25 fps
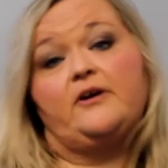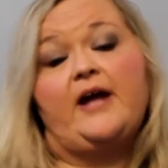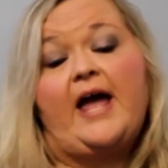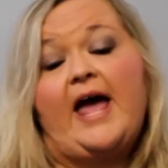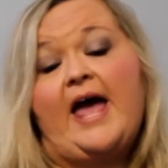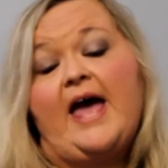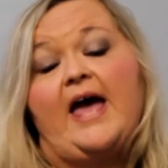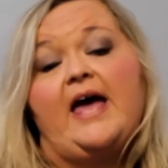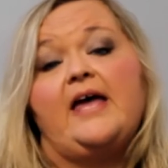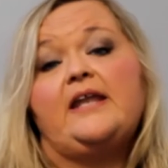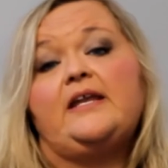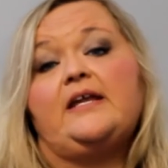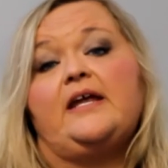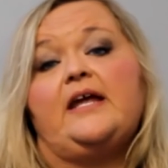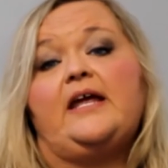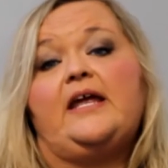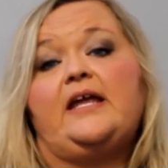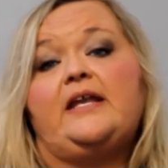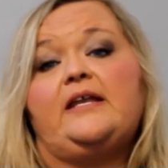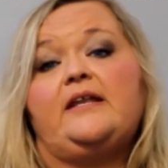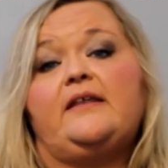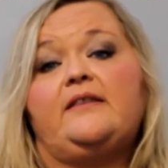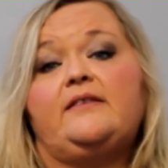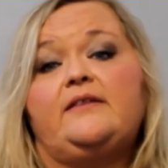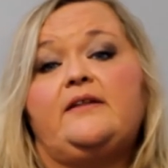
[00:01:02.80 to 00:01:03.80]
are at
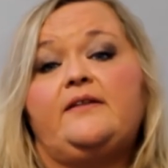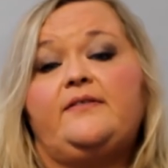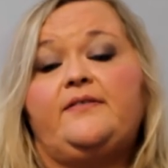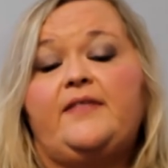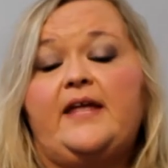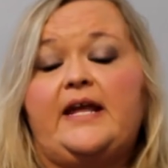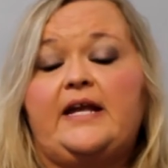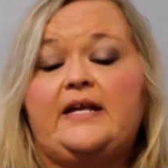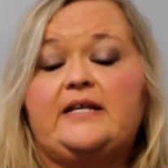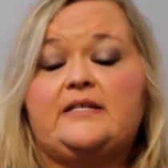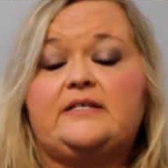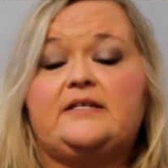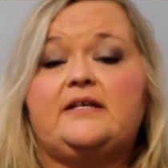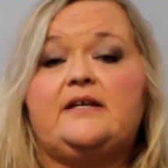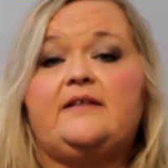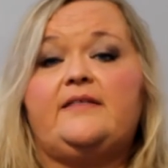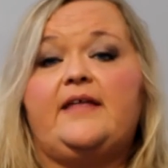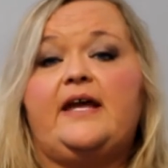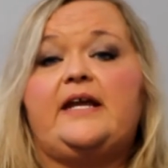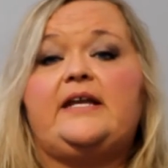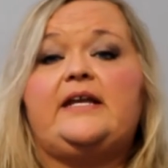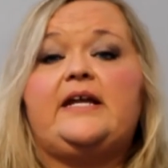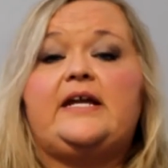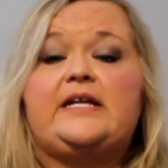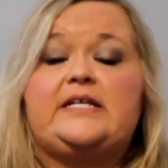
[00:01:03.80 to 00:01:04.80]
and the things that
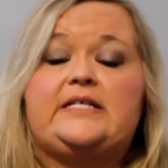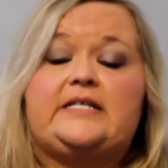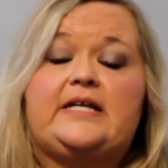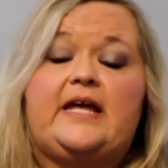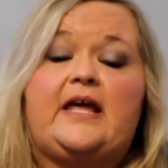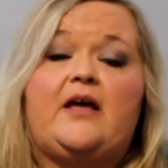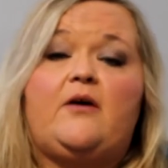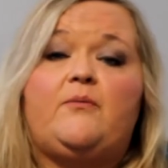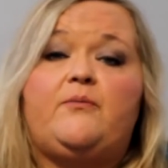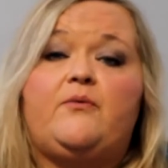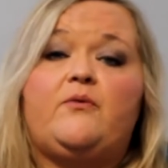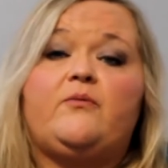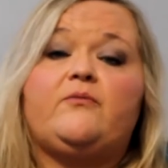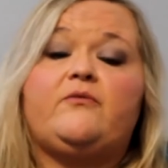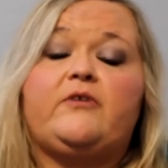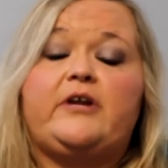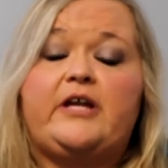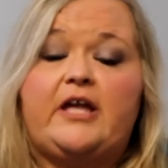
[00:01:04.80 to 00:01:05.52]
they need to help them